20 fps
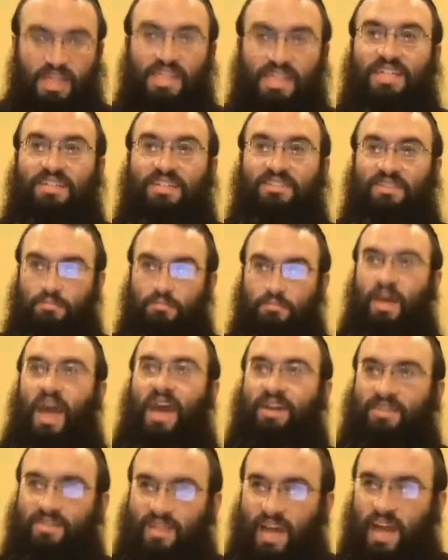He needs to
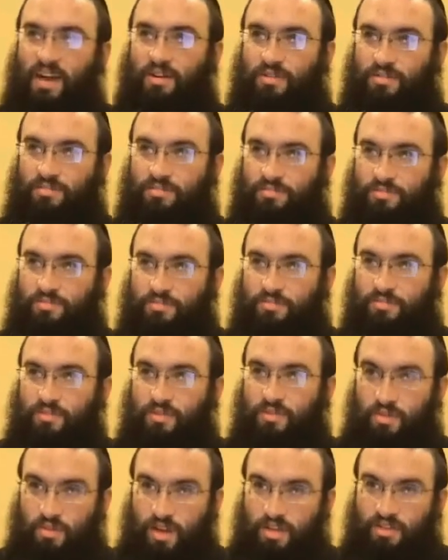max out.
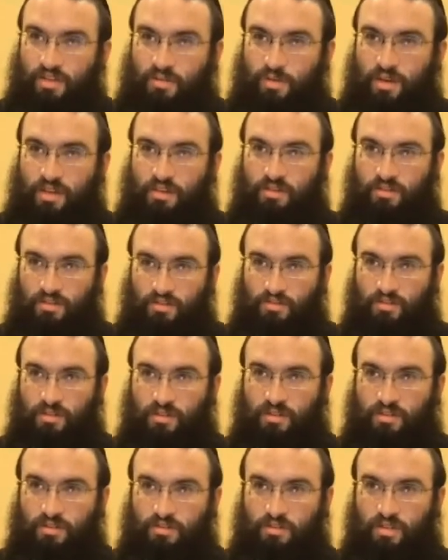Correct?
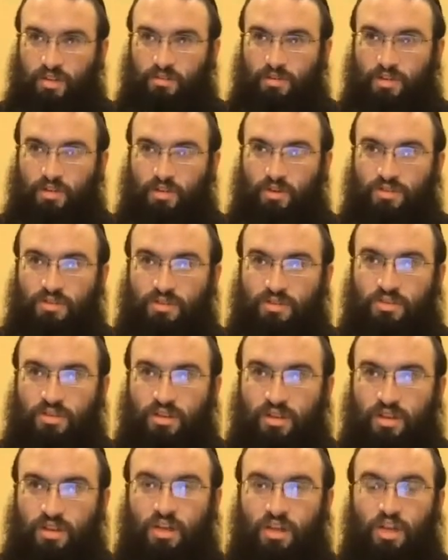Everybody, everybody knows
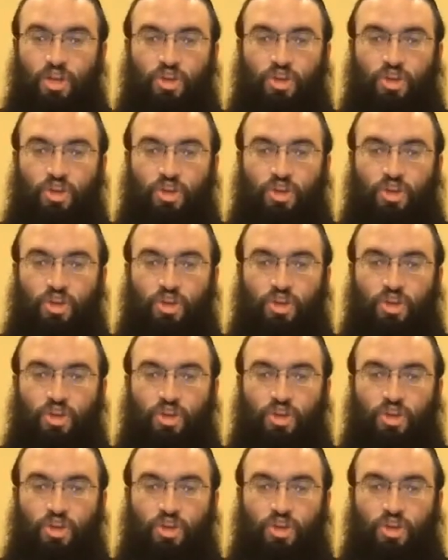this.